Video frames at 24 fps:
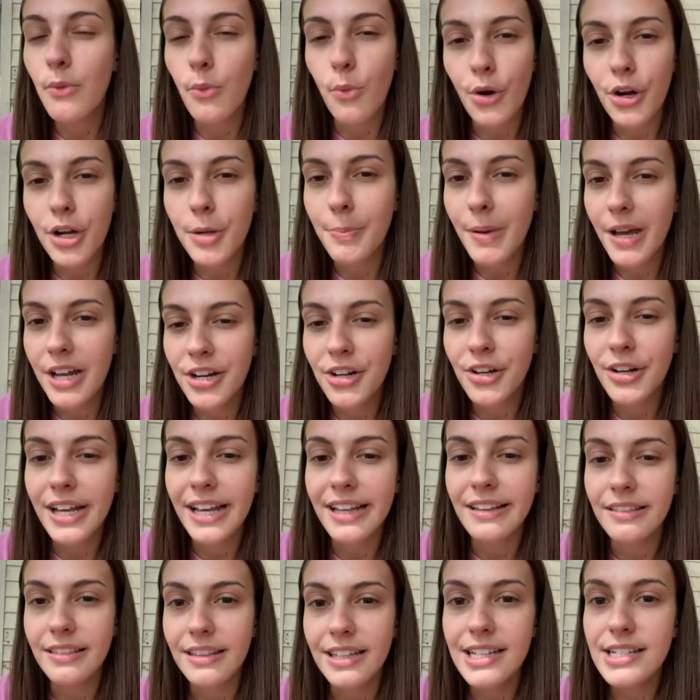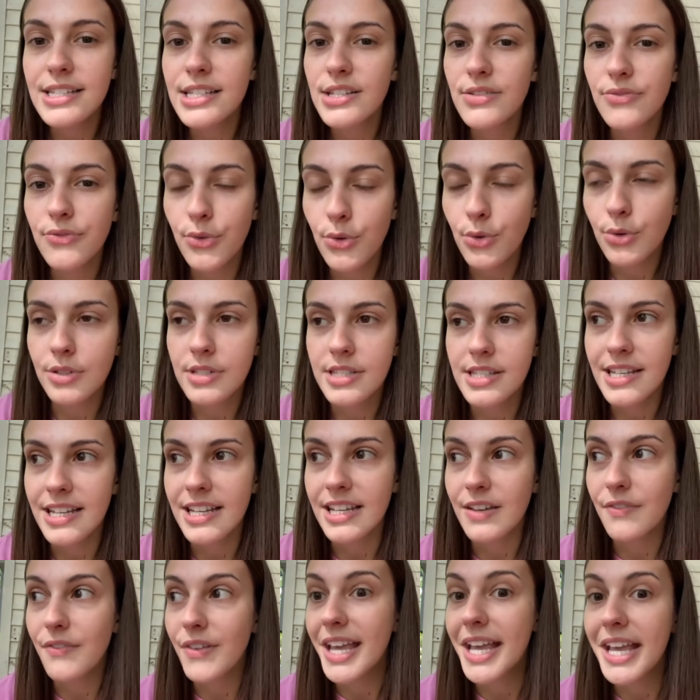work better, at least for
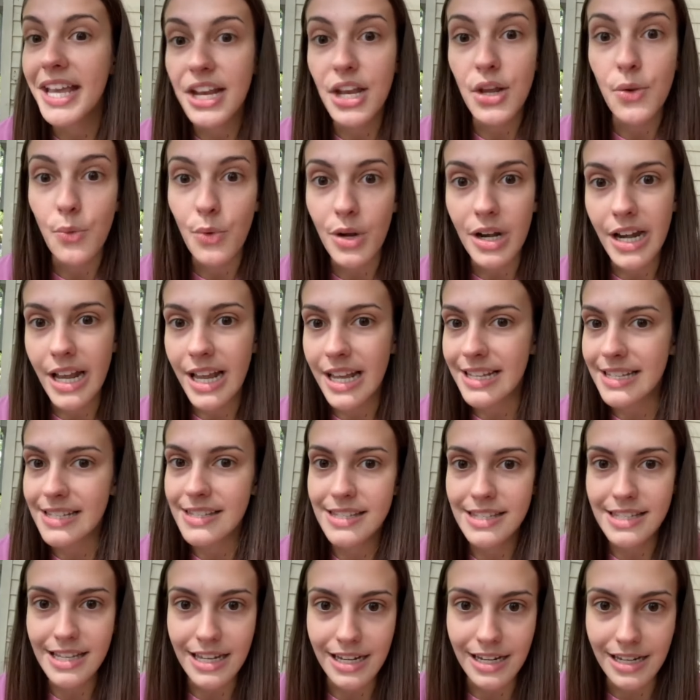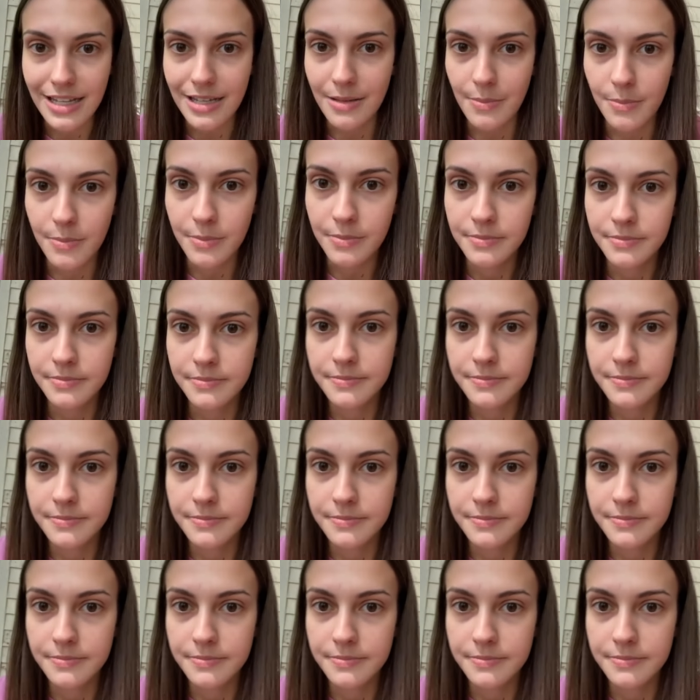seeing if anyone has seen him.